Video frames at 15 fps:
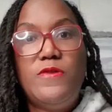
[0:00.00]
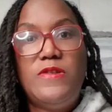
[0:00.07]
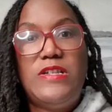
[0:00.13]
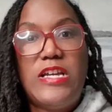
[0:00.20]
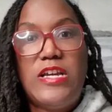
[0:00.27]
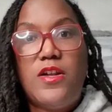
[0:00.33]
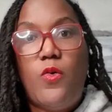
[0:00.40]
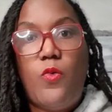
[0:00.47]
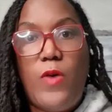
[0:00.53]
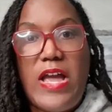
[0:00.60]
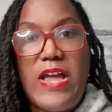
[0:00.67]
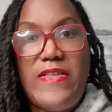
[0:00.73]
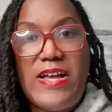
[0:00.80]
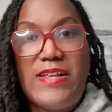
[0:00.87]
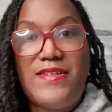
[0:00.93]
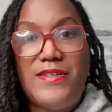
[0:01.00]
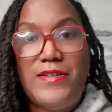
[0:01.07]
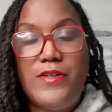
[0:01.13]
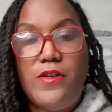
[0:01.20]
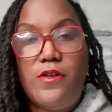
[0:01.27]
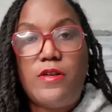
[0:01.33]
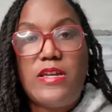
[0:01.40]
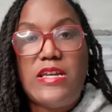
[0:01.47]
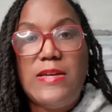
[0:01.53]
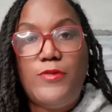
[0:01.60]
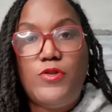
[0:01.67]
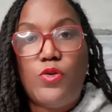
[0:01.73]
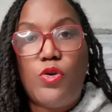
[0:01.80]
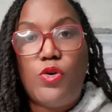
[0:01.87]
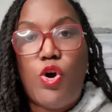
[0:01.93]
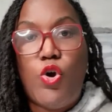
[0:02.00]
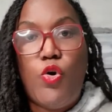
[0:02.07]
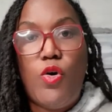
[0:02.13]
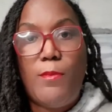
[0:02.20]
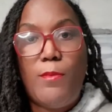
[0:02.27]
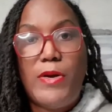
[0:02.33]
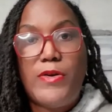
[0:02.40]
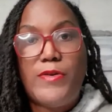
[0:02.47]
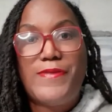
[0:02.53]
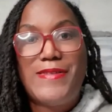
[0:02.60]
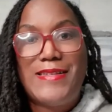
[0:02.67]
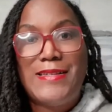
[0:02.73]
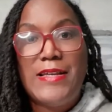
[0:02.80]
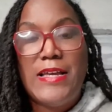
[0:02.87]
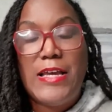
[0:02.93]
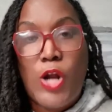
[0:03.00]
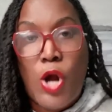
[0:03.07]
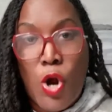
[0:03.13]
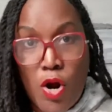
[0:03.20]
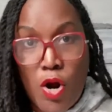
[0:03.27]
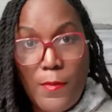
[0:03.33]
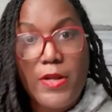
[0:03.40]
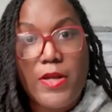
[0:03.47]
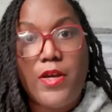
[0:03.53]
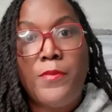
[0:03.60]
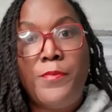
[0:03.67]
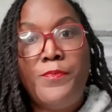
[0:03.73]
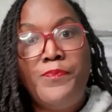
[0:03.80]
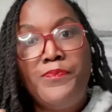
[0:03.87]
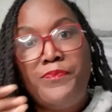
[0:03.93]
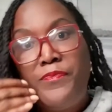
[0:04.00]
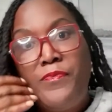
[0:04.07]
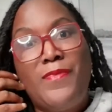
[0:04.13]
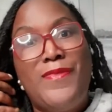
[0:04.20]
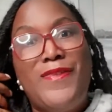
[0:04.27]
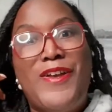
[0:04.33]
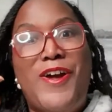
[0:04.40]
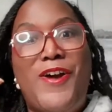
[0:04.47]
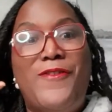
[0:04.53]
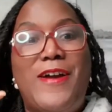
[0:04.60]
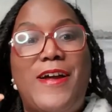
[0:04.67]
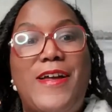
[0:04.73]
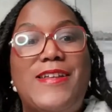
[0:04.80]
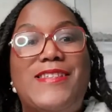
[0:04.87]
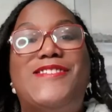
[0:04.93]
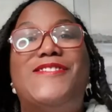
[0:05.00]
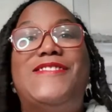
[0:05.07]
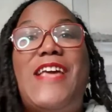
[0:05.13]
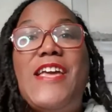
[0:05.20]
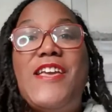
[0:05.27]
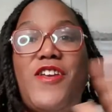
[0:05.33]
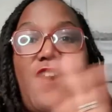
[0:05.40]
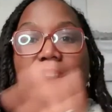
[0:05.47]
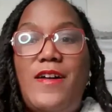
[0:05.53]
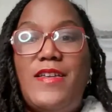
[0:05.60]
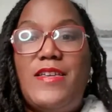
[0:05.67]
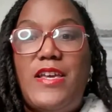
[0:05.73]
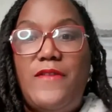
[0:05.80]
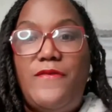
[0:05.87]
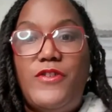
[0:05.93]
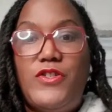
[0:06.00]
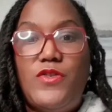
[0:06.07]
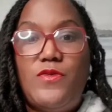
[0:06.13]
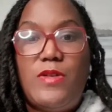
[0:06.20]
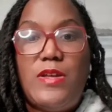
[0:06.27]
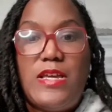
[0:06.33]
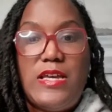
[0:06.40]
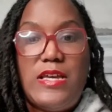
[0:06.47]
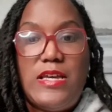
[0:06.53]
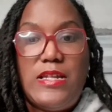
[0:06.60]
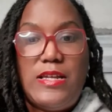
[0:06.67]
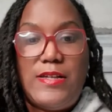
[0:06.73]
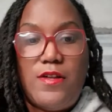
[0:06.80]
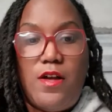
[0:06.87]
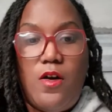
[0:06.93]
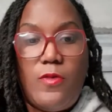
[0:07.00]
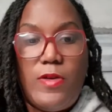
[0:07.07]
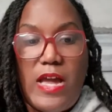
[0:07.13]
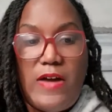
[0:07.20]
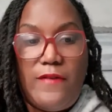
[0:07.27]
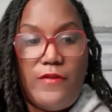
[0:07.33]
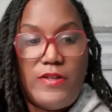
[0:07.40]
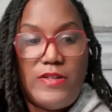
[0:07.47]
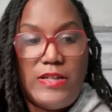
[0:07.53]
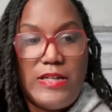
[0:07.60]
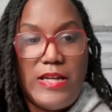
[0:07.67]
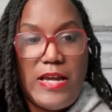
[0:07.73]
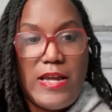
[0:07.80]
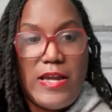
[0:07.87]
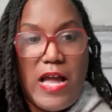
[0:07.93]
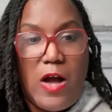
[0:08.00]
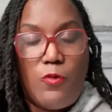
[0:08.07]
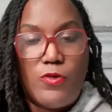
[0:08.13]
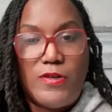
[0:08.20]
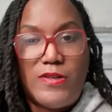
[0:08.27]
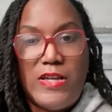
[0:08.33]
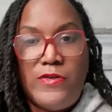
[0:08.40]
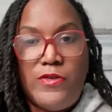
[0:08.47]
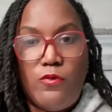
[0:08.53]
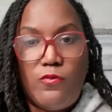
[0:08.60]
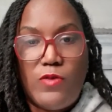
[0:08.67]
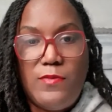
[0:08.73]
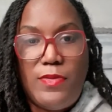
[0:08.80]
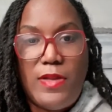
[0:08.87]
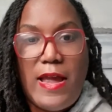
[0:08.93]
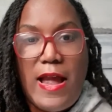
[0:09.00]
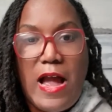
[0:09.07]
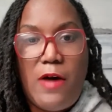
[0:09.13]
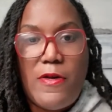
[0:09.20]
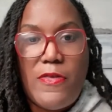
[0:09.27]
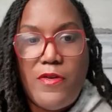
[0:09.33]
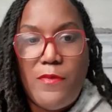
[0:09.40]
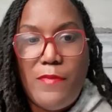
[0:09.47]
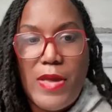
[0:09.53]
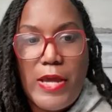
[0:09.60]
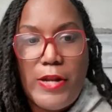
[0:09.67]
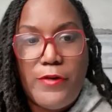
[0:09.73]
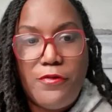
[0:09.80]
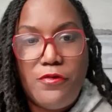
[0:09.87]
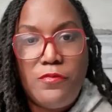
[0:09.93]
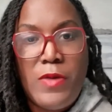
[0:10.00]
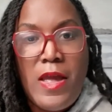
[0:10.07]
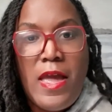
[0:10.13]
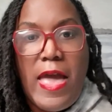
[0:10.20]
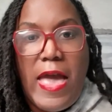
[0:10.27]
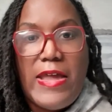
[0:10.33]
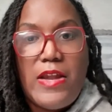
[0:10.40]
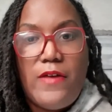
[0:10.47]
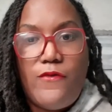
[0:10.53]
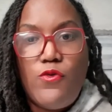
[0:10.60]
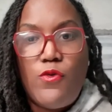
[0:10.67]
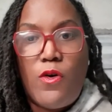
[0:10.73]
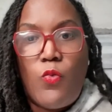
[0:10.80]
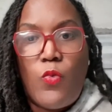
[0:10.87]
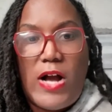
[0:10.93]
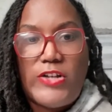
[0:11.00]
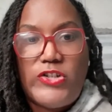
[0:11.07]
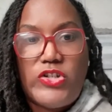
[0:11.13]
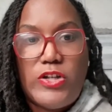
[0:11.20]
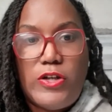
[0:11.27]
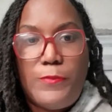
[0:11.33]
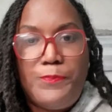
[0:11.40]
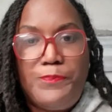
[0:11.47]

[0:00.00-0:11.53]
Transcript: it in a way that still keeps your hormones in harmony. All right. So thank y'all again for tuning in. That's all we have for today. I will send the replay out in the band group. And if you are watching